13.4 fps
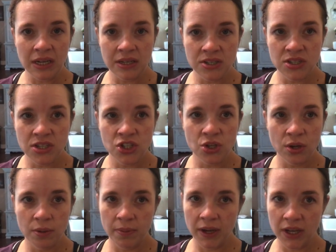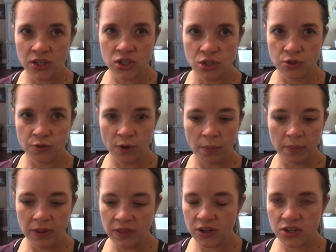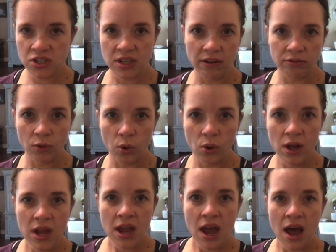is that you can pick and choose from, but there are several.